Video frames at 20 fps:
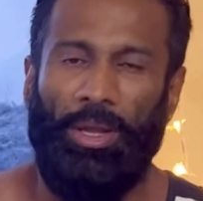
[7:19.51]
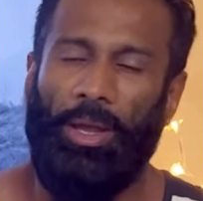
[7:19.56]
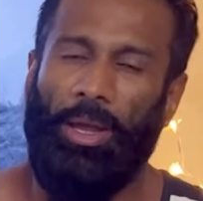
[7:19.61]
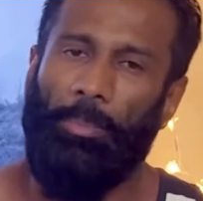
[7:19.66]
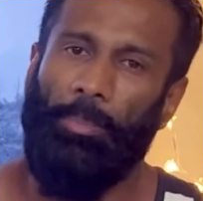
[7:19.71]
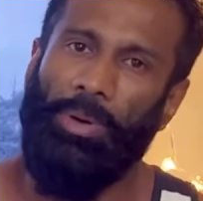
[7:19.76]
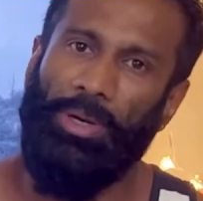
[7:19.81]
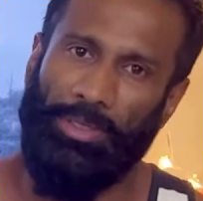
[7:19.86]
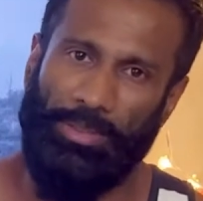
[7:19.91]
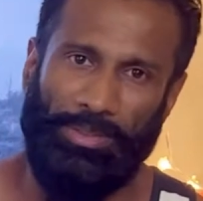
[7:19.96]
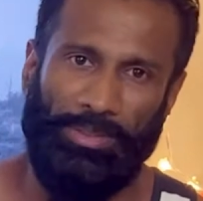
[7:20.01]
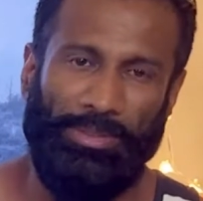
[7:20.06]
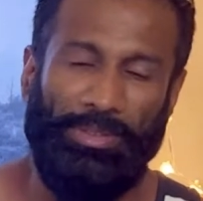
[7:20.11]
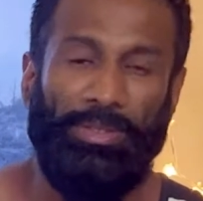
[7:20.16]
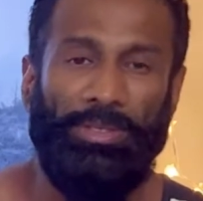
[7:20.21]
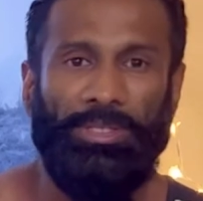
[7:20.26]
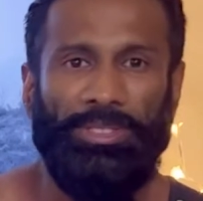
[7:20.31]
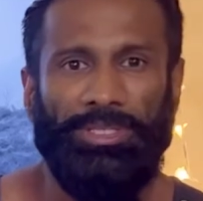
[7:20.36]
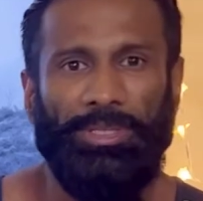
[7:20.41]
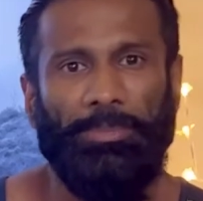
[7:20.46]
But there
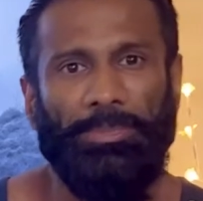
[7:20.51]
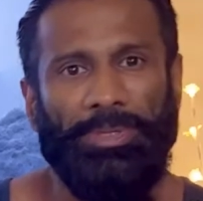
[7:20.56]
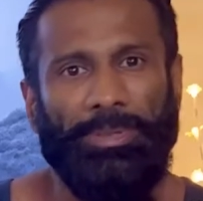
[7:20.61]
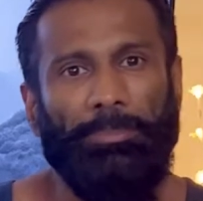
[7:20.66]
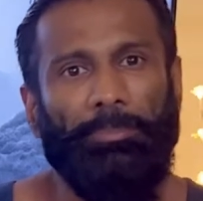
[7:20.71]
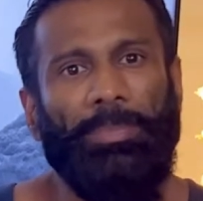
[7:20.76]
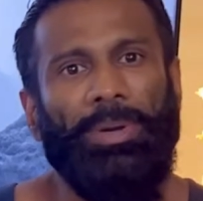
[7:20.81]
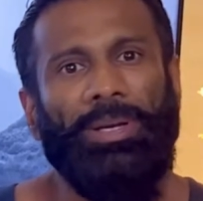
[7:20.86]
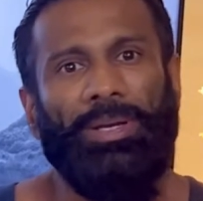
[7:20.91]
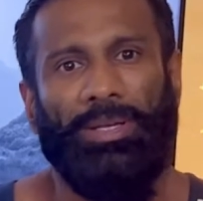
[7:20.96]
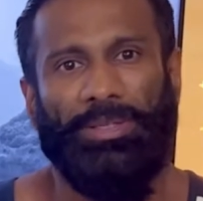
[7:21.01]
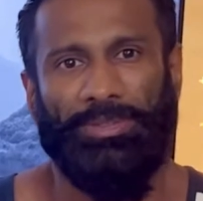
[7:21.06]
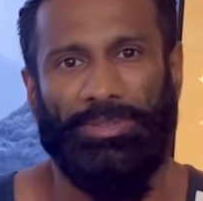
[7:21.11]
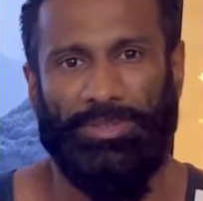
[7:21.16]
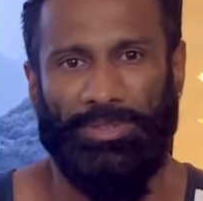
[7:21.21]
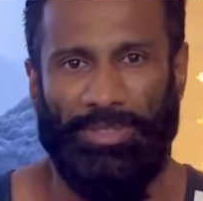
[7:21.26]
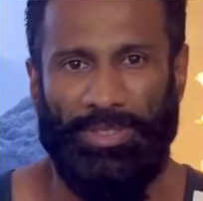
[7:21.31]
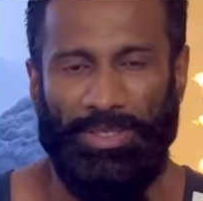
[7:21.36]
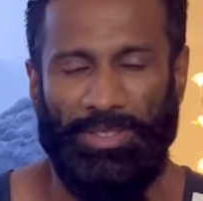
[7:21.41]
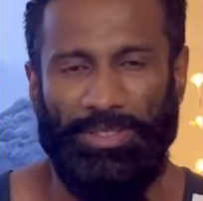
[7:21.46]
is some combined
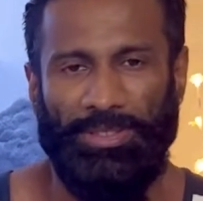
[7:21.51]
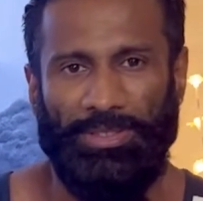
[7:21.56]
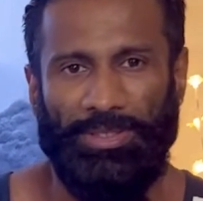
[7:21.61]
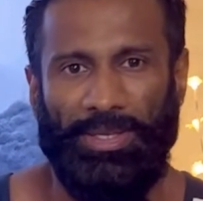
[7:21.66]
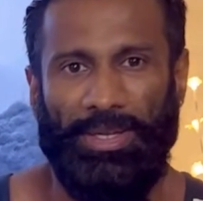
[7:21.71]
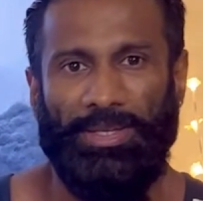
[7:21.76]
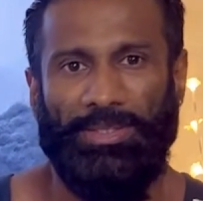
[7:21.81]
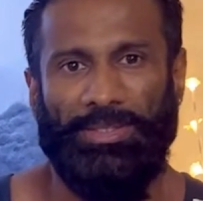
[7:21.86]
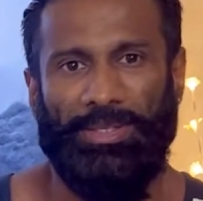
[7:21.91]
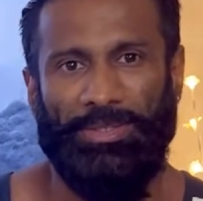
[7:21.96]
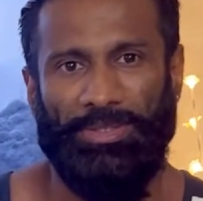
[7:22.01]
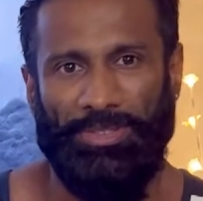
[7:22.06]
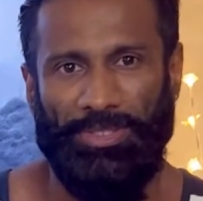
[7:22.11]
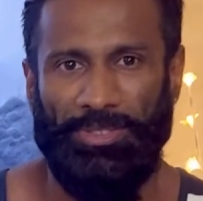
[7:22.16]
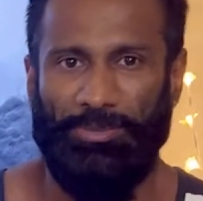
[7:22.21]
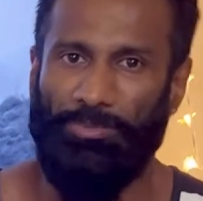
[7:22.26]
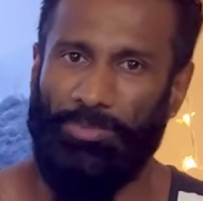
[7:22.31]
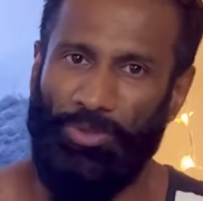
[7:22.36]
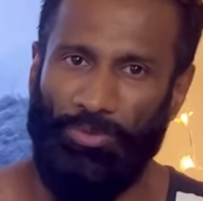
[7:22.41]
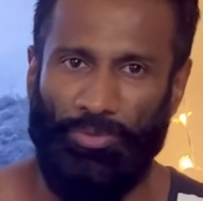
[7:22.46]
exercise, as I
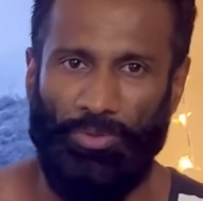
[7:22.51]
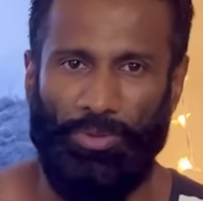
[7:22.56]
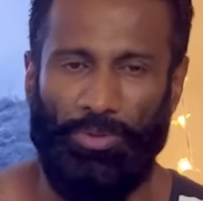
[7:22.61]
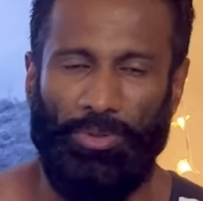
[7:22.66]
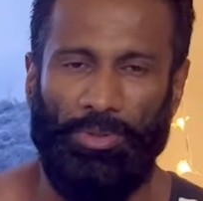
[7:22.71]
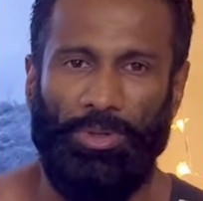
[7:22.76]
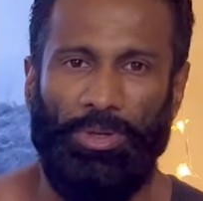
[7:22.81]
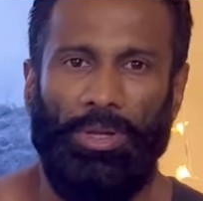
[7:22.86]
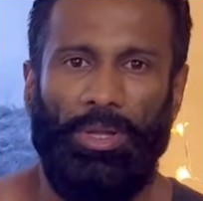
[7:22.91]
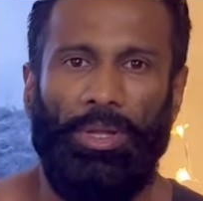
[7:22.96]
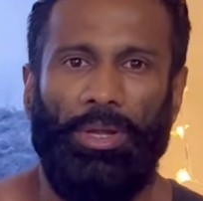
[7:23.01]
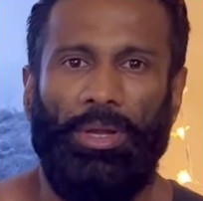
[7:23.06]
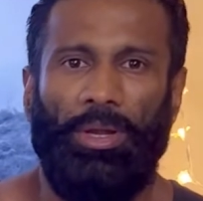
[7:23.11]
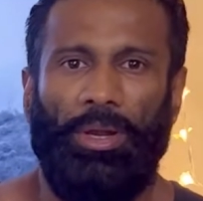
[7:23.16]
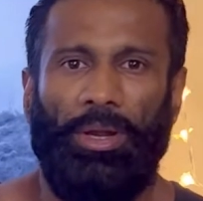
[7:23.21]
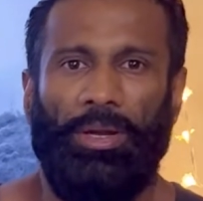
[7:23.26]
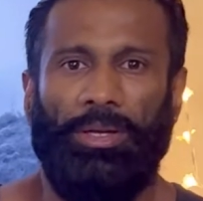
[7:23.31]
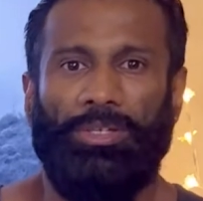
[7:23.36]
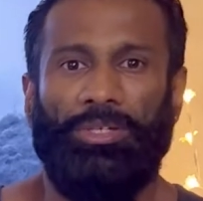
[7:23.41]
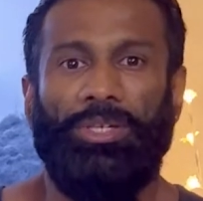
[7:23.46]
said before.
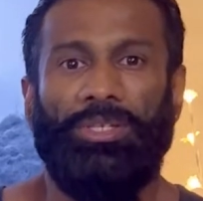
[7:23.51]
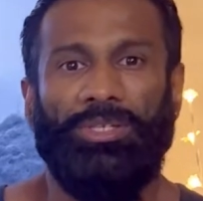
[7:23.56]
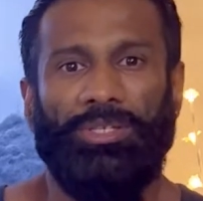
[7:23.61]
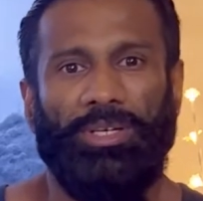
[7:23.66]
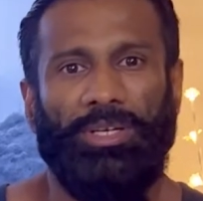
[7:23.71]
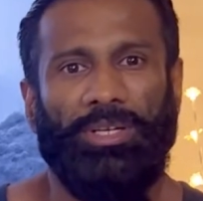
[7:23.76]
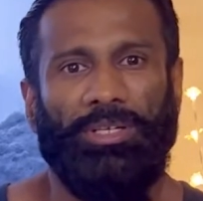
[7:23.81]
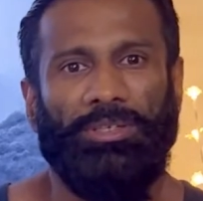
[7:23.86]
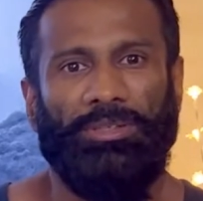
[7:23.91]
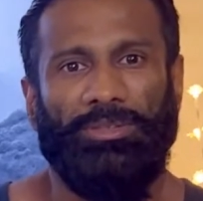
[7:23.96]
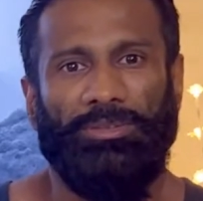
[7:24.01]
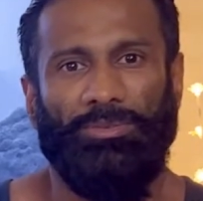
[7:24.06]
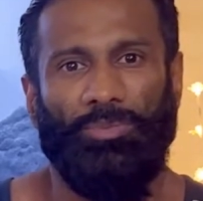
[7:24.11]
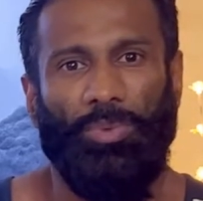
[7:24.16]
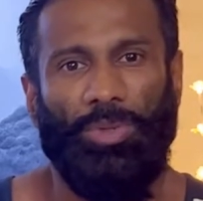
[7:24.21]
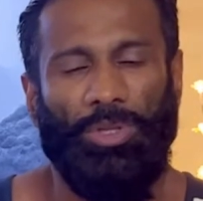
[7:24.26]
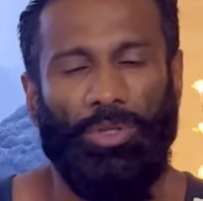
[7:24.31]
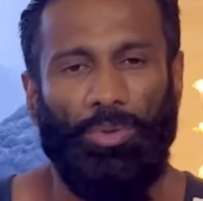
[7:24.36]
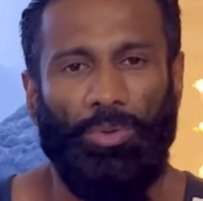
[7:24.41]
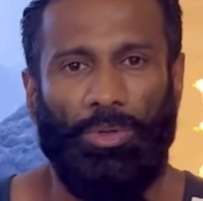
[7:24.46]
It just connect
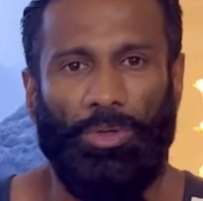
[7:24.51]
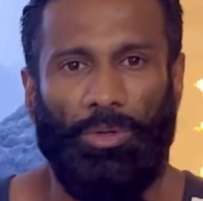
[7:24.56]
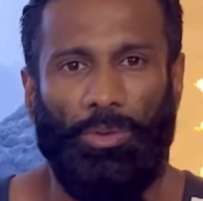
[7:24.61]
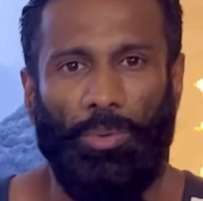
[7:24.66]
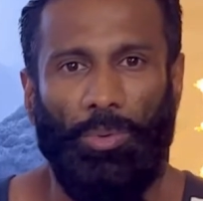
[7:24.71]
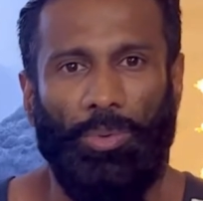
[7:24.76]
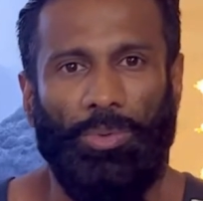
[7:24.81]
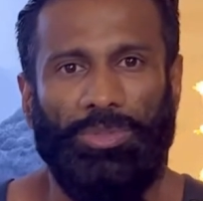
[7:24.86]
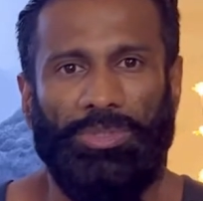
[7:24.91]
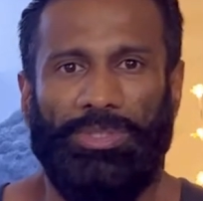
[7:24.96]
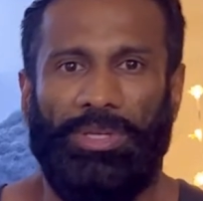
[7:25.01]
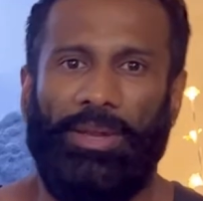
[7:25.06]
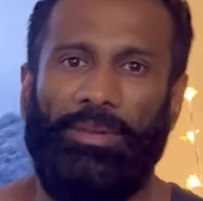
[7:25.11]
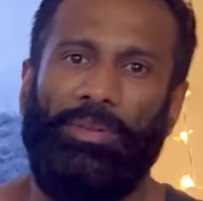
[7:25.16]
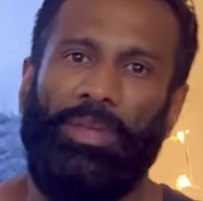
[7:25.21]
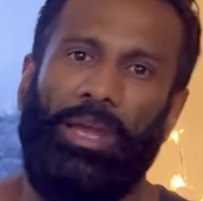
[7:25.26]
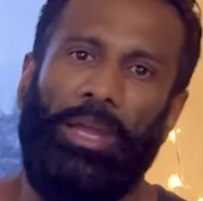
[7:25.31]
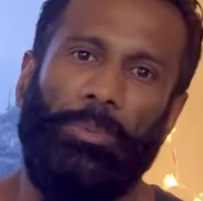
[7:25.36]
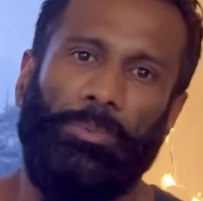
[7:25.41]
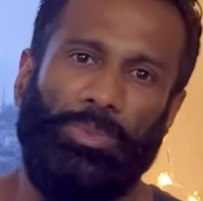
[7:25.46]
with your glutes and the
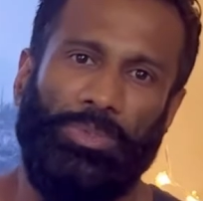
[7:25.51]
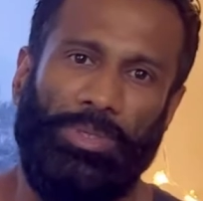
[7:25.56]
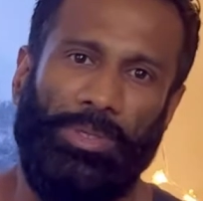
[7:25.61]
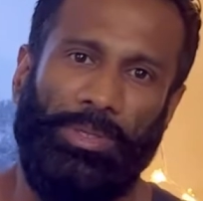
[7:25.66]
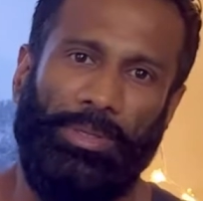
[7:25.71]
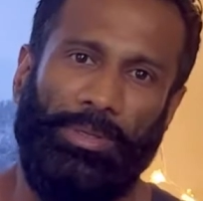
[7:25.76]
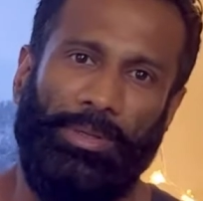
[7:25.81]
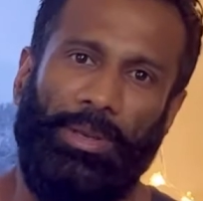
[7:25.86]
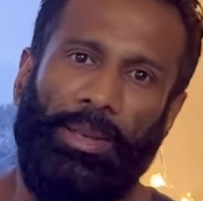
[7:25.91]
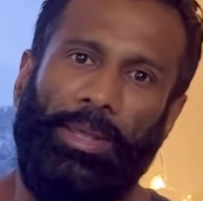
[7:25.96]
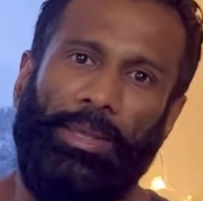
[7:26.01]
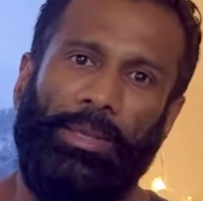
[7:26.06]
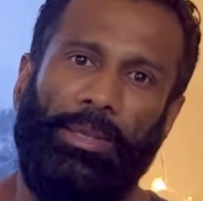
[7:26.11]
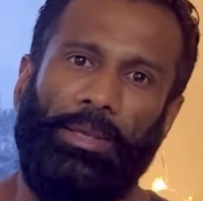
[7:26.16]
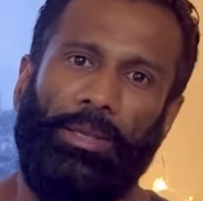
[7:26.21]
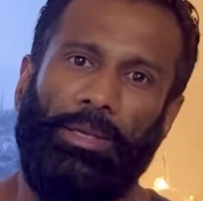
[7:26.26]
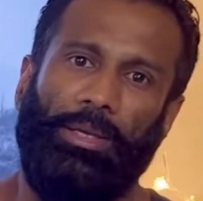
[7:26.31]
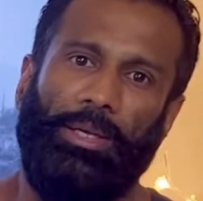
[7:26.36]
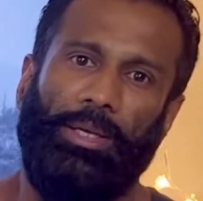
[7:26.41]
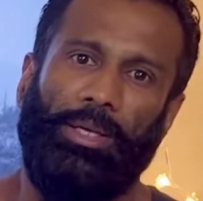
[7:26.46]
hamstring, like
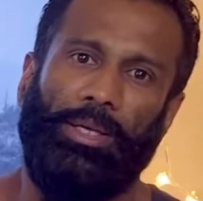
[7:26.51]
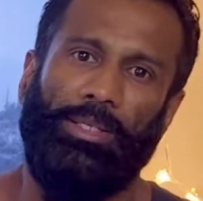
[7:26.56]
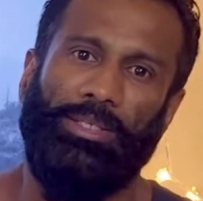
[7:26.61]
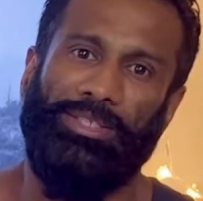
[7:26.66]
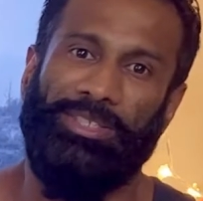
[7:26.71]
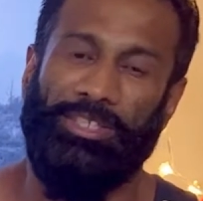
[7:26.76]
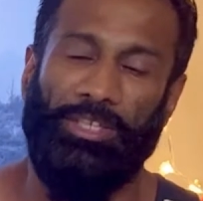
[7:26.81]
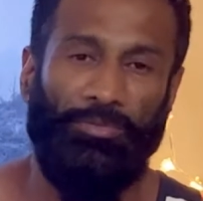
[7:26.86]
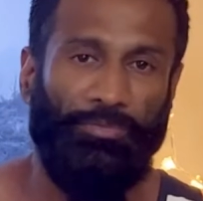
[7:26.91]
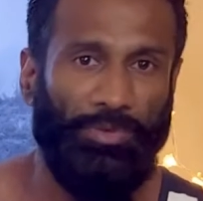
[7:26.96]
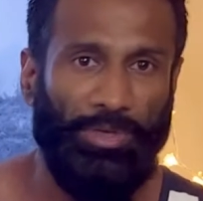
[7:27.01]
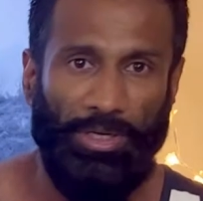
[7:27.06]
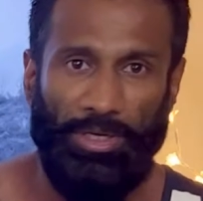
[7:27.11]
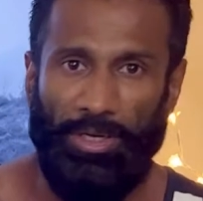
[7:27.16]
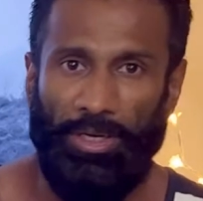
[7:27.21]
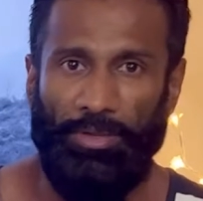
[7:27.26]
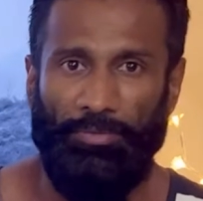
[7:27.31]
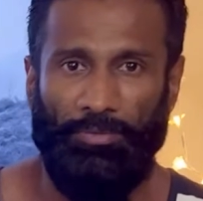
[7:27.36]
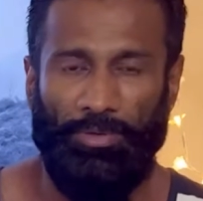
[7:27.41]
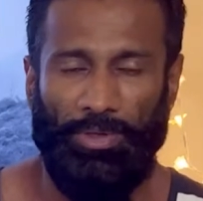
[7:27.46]
stiff
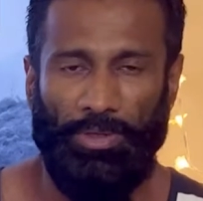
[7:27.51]
deadlift,